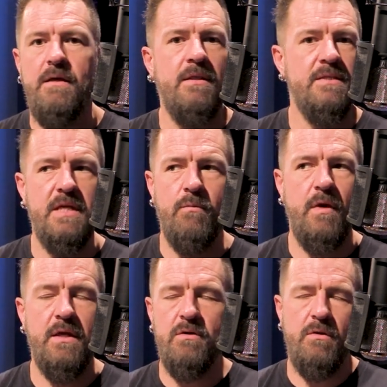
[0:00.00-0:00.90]
In the same
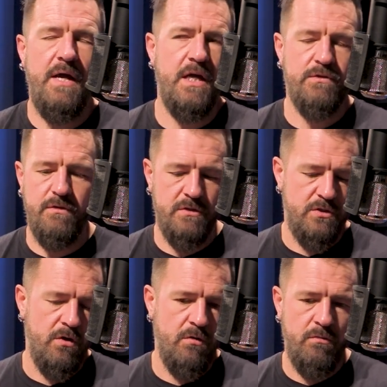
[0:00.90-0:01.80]
right, you know, Nashville
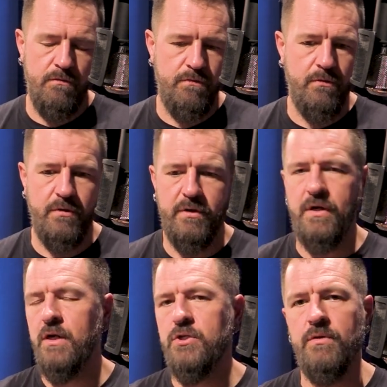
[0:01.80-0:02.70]
is known for
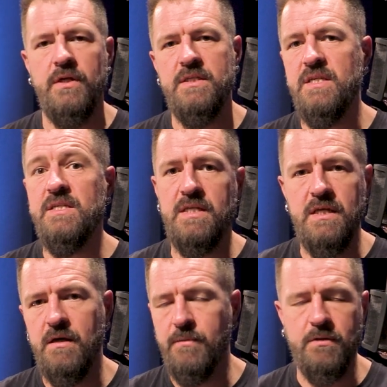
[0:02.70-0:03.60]
country, C
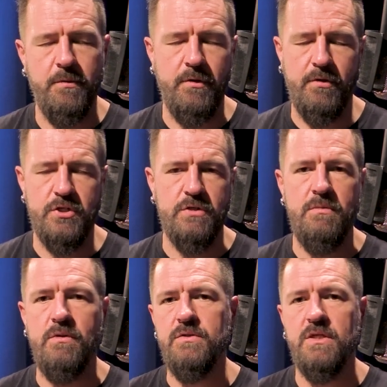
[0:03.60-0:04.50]
C M, contemporary
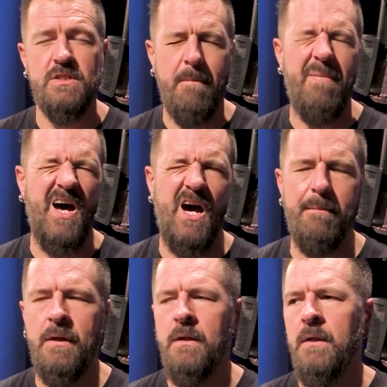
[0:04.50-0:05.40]
Christian music, some pop.